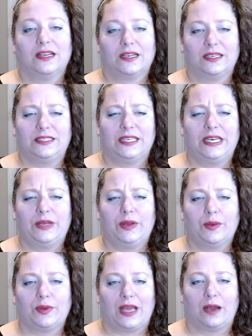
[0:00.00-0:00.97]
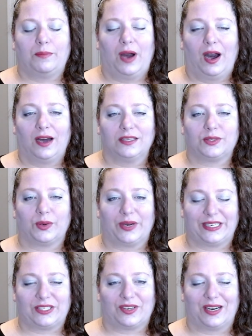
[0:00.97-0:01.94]
continuing without pause or
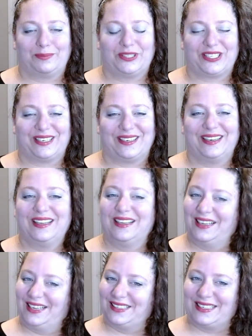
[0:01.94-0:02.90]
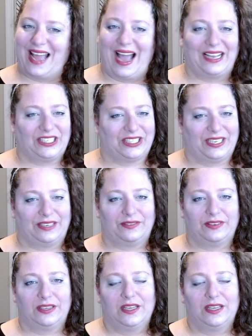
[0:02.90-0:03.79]
interruption. It's an adjective.